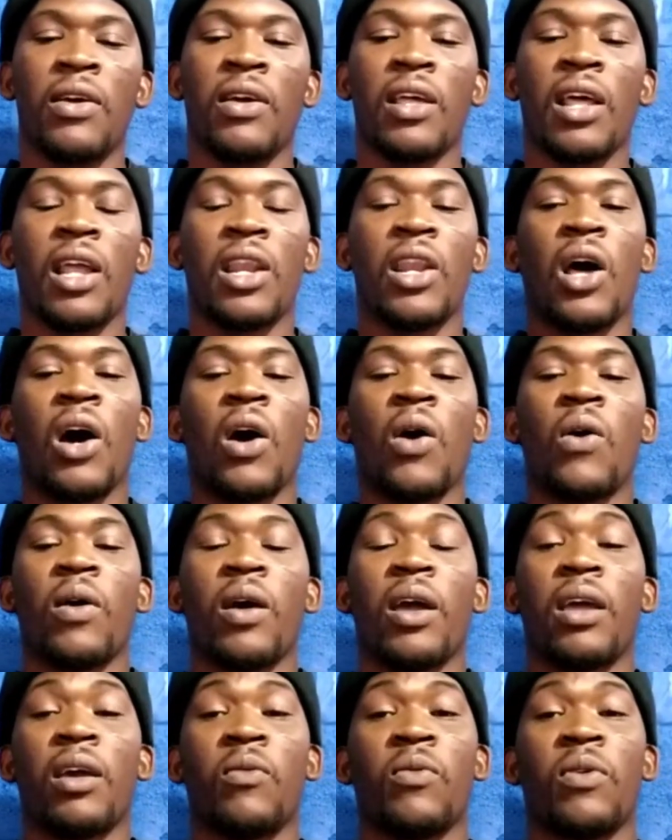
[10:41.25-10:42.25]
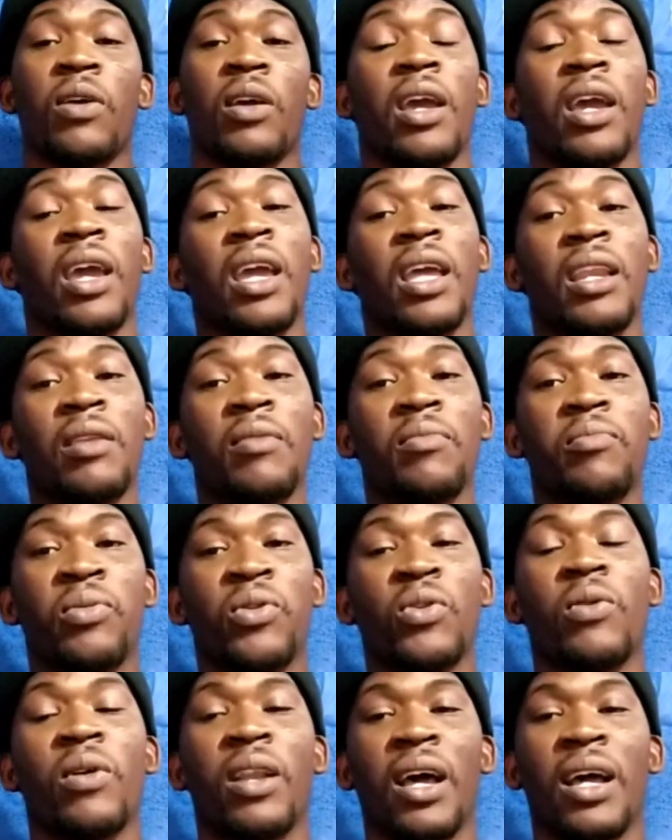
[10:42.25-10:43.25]
And now in
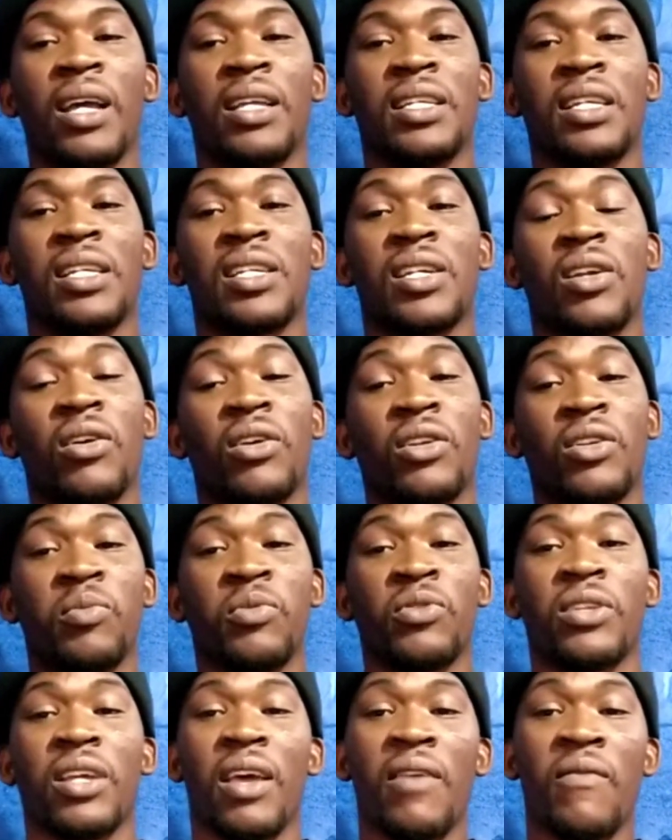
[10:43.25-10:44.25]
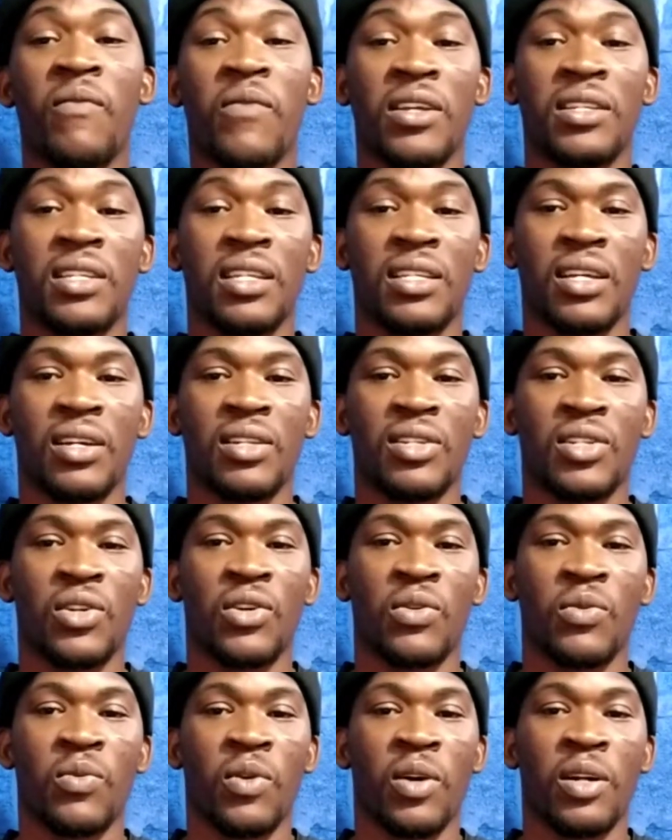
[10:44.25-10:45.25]
pluralization, or to put emphasis on
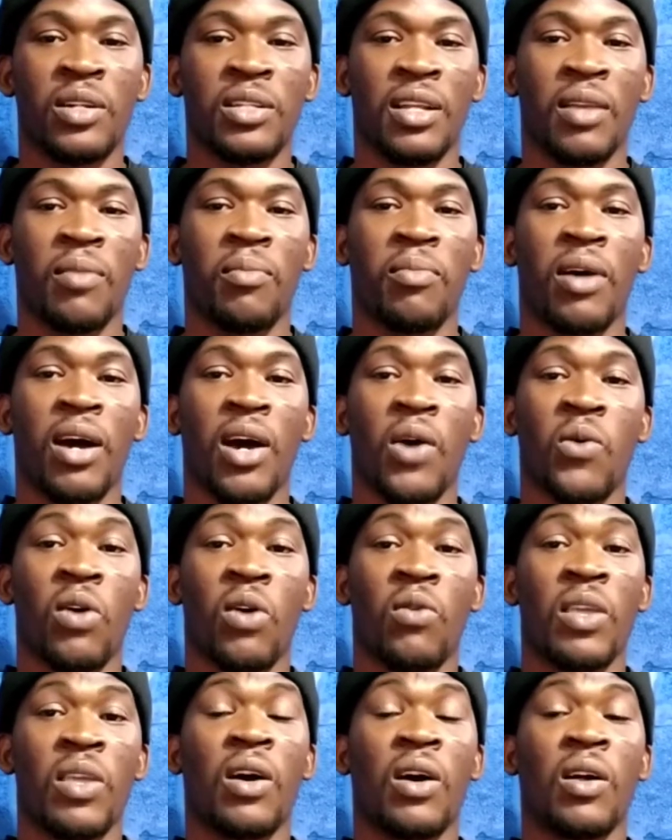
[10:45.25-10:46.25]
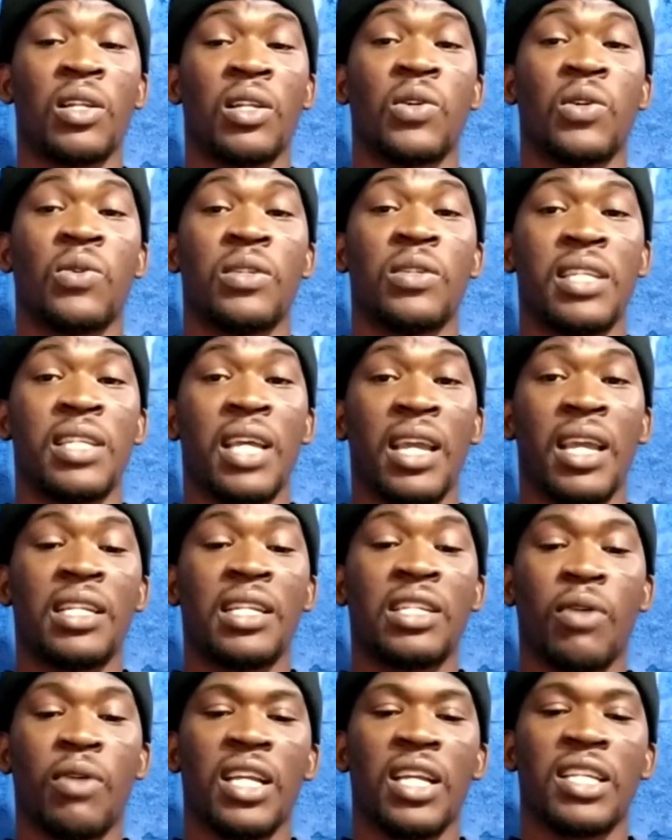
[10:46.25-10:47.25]
certain words in Patwa, we also say it
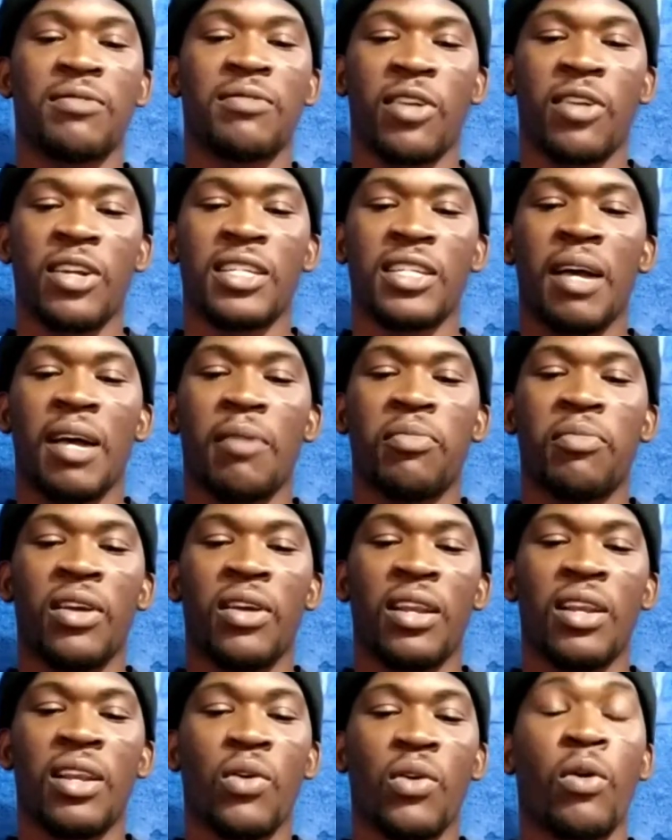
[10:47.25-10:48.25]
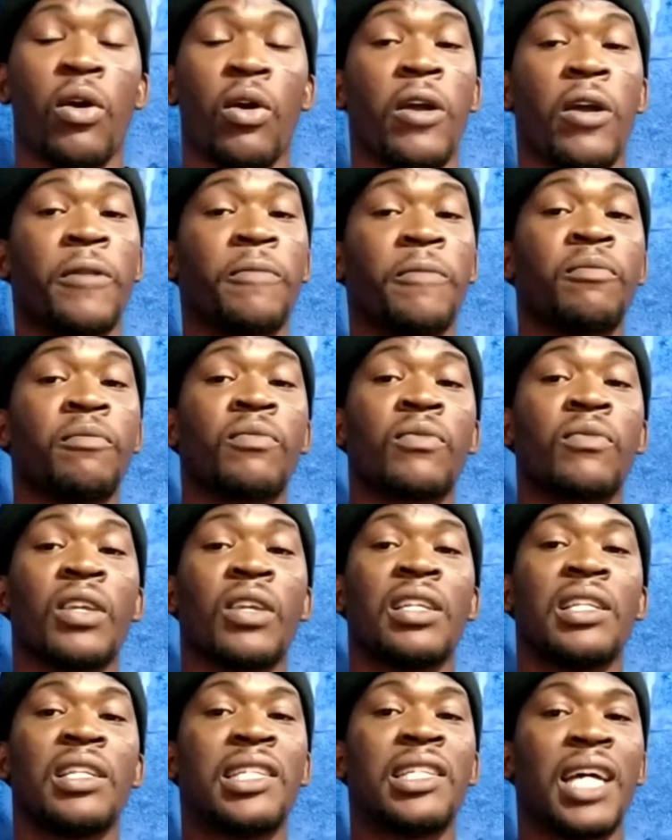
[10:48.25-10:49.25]
twice. For example, in the word
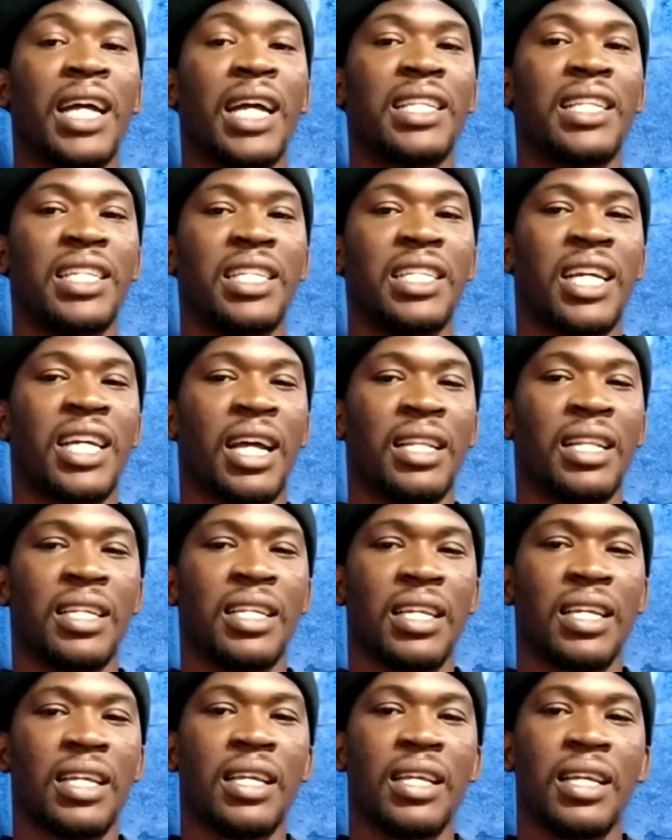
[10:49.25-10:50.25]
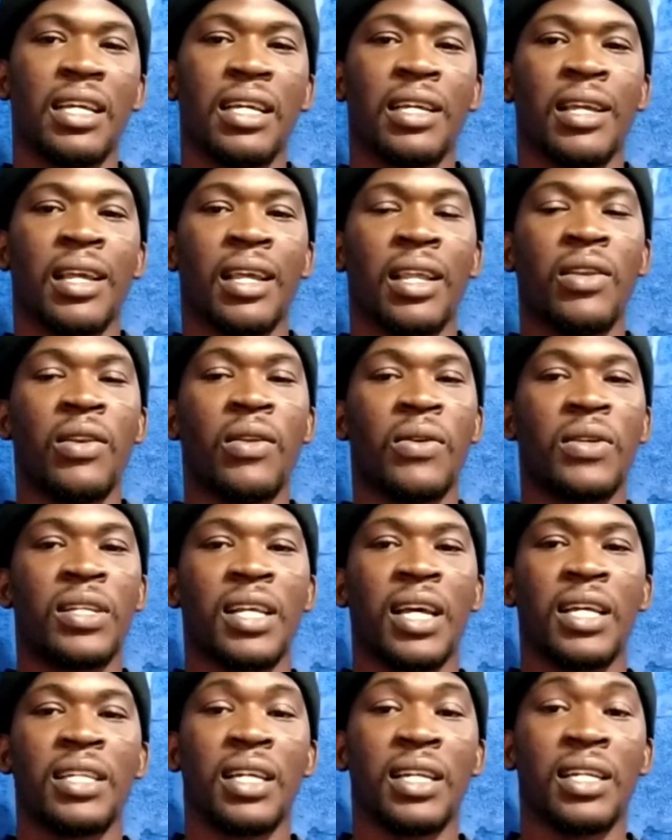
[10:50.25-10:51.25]
chatty chatty, you notice
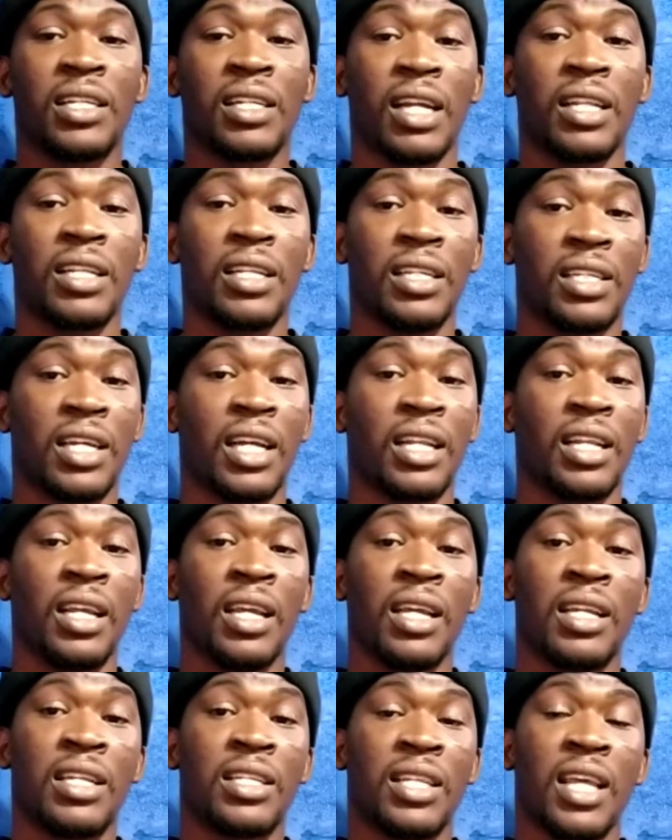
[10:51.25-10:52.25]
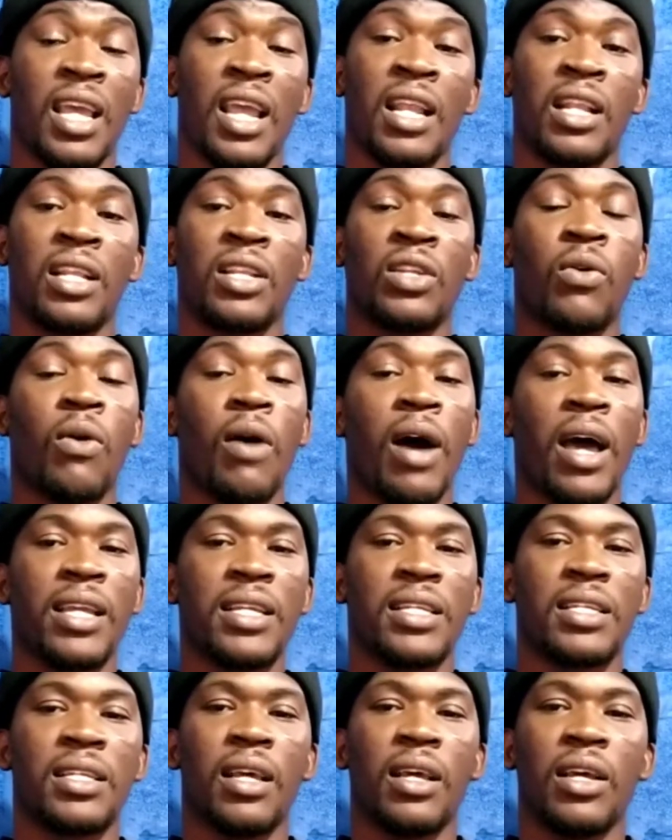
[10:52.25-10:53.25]
I said chatty chatty, it said
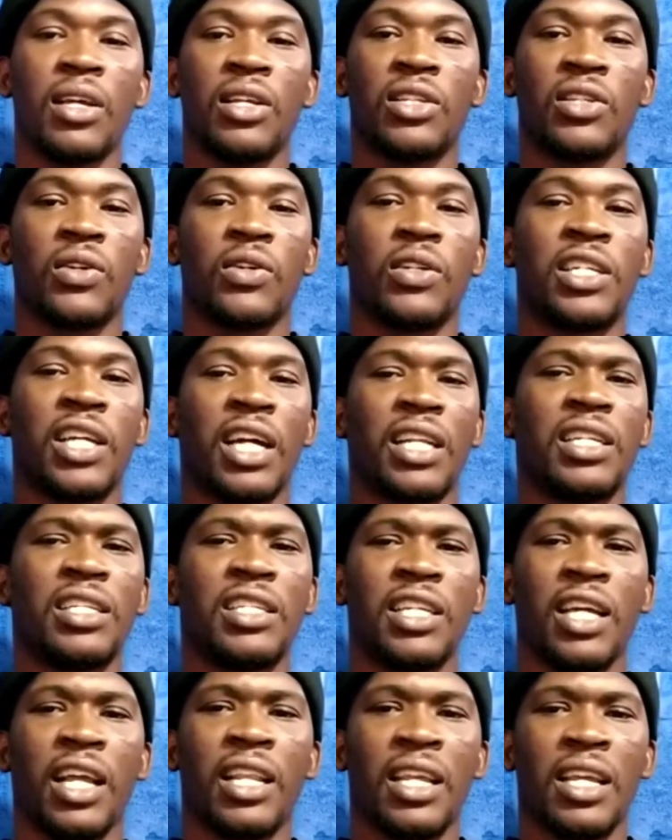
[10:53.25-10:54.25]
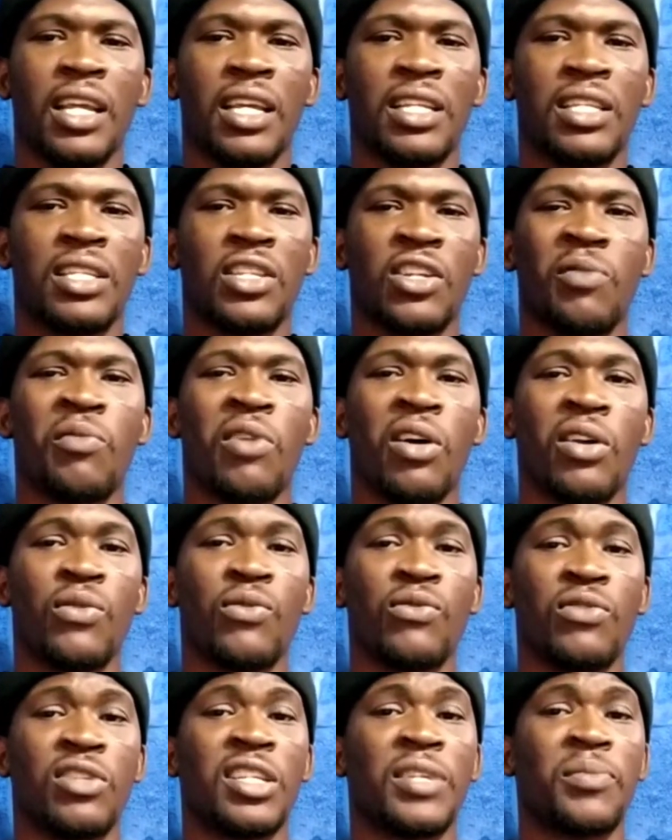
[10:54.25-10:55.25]
twice. So chatty chatty is someone
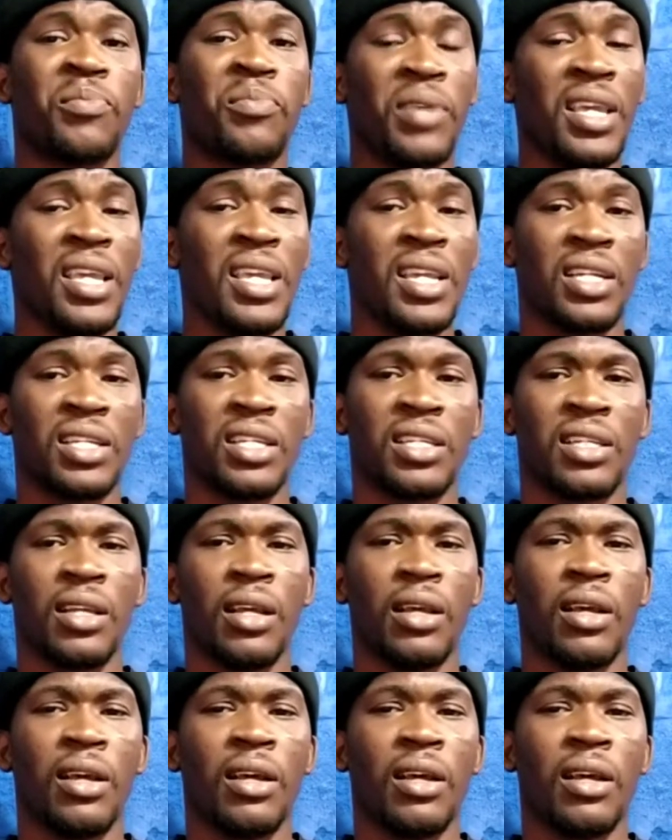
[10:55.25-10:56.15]
who speaks